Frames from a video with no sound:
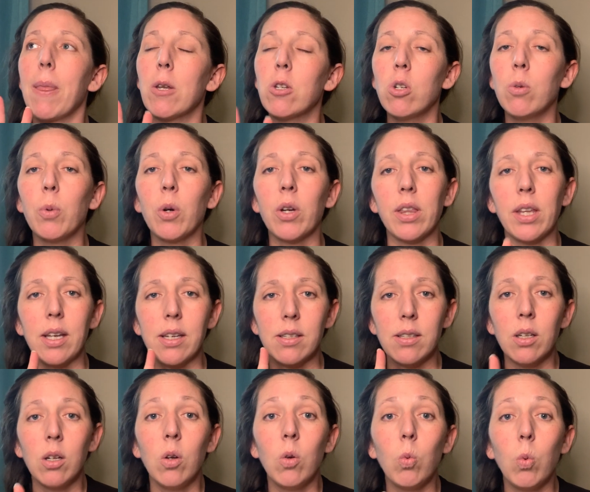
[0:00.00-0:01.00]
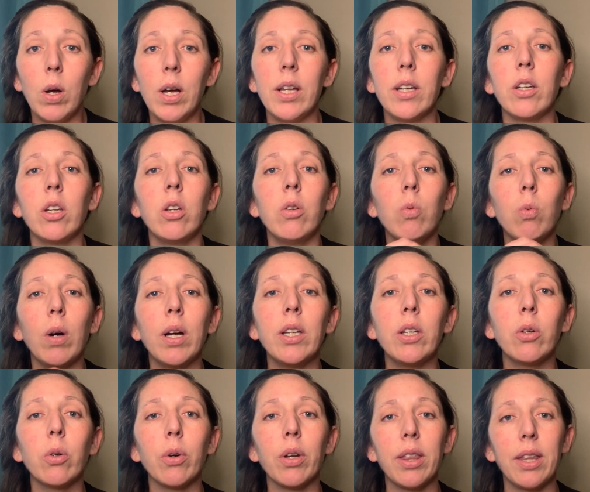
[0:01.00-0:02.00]
2 more things. 1, you want
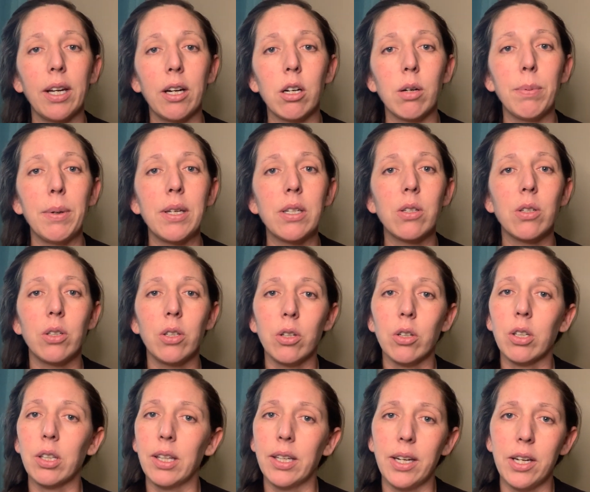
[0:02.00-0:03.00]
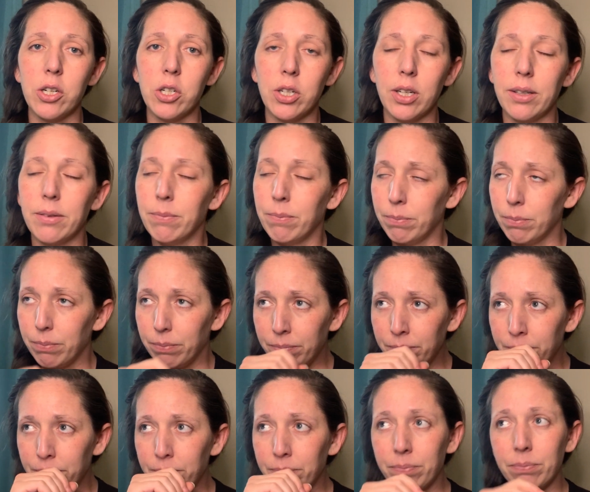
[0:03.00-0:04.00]
your therapist or your clinician
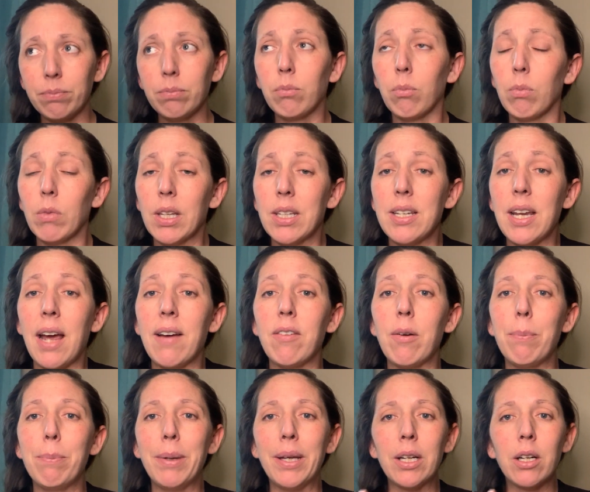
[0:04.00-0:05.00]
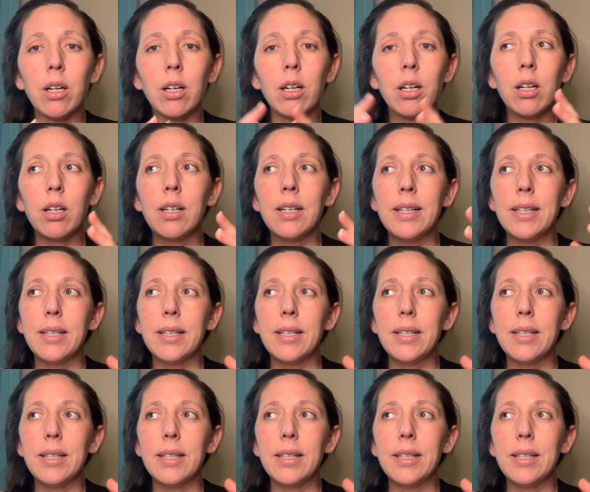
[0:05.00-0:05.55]
to have a bigger